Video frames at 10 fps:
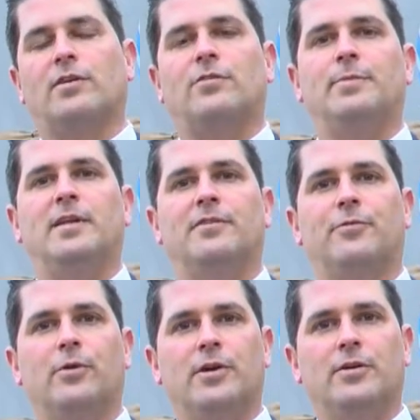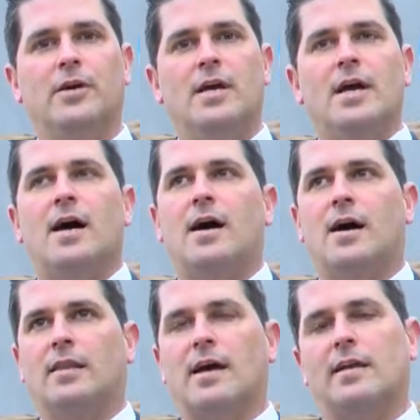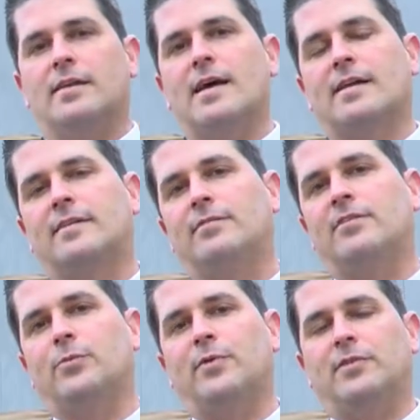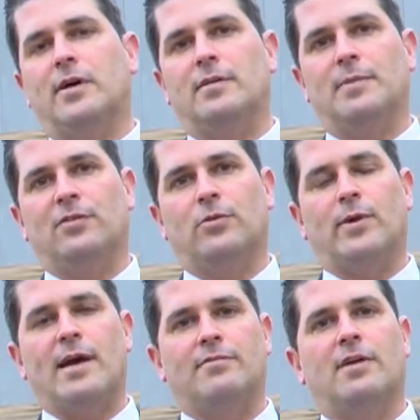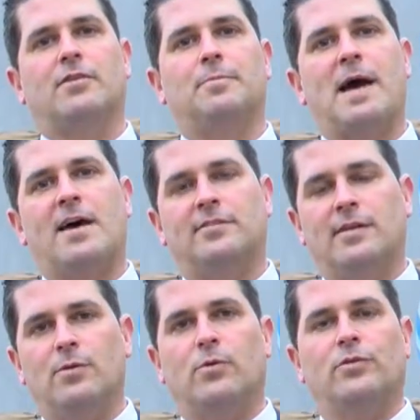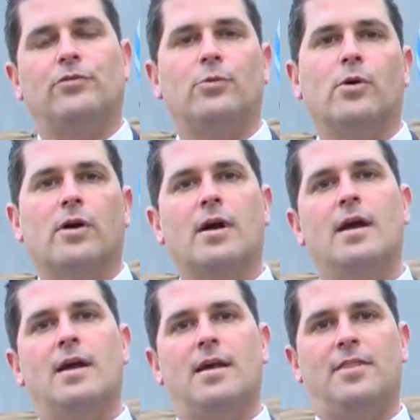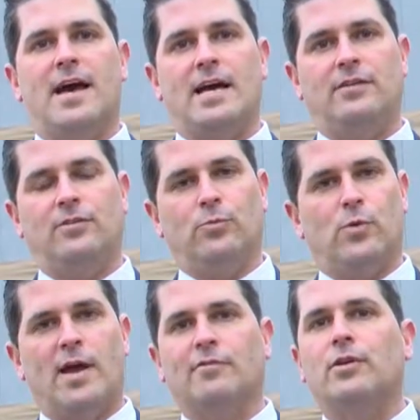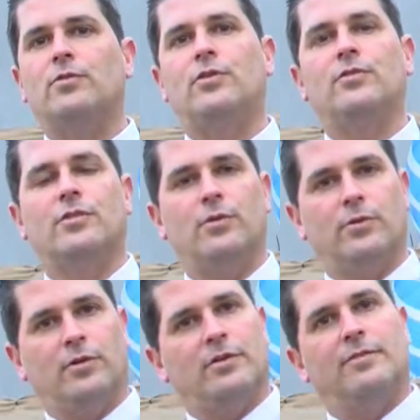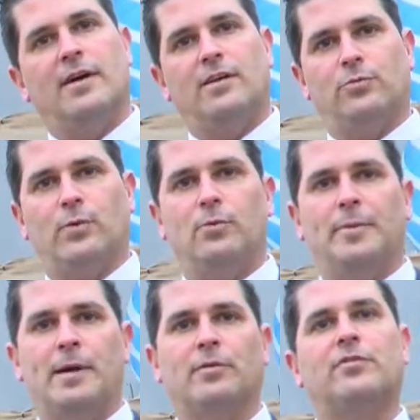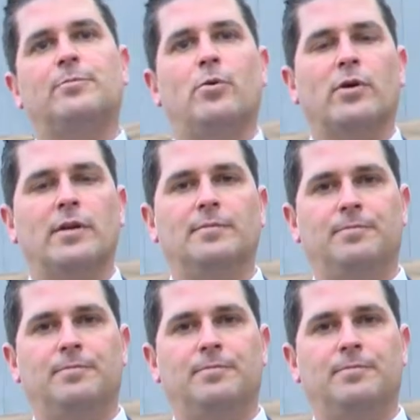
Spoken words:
It should be there for you. A lot of the activities that we've done to make sure we have enough capacity will ensure that whatever you choose to do on your device, we will be able to support it.